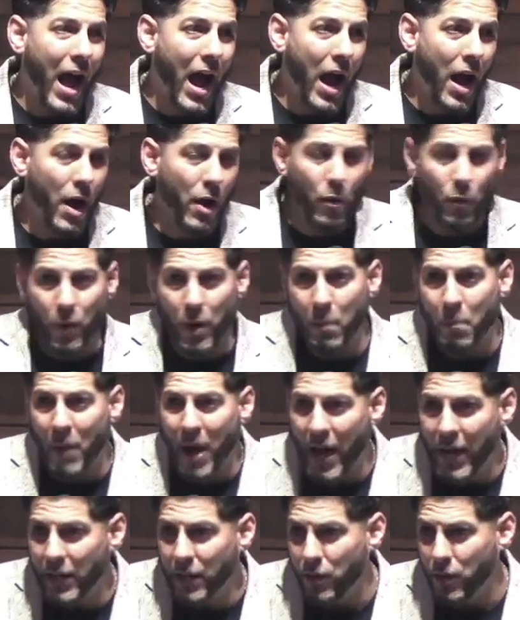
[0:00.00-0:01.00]

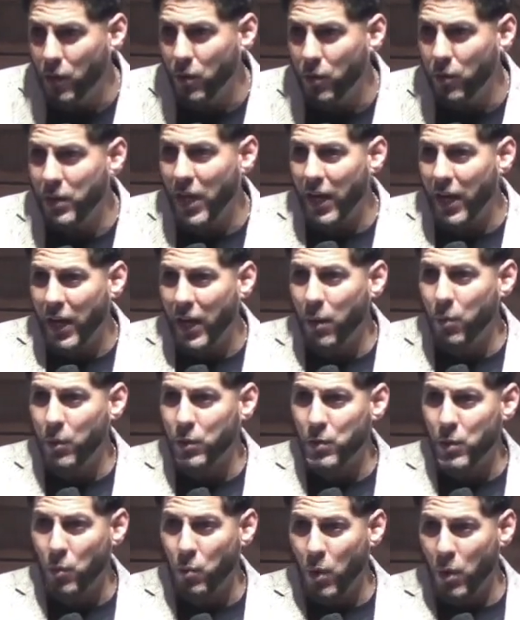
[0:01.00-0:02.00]
remind you that it was
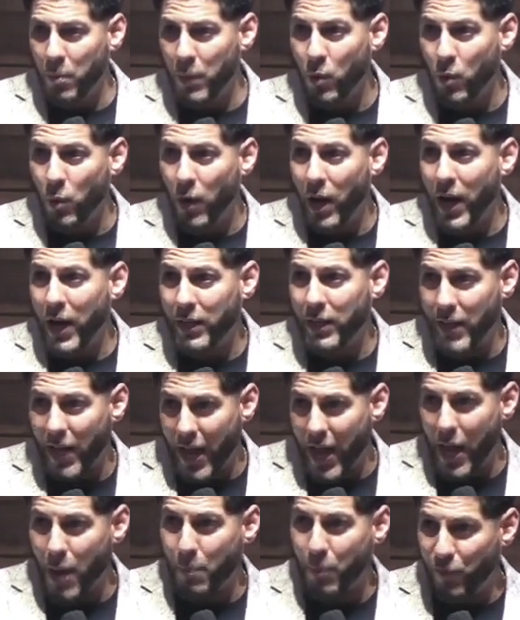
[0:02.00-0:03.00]
the woman who ate the
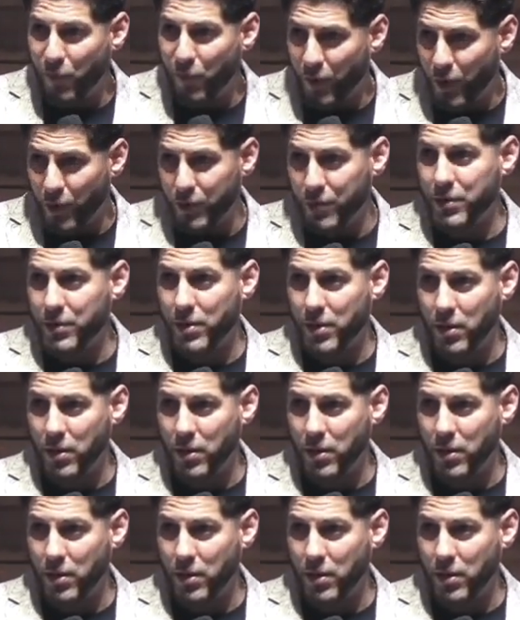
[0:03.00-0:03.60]
apple first?